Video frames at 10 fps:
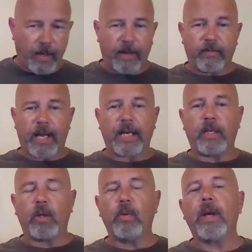If they
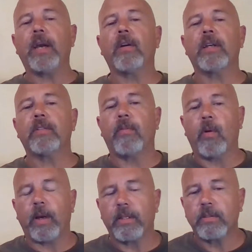do hear his
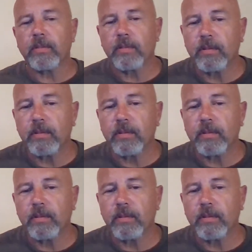voice,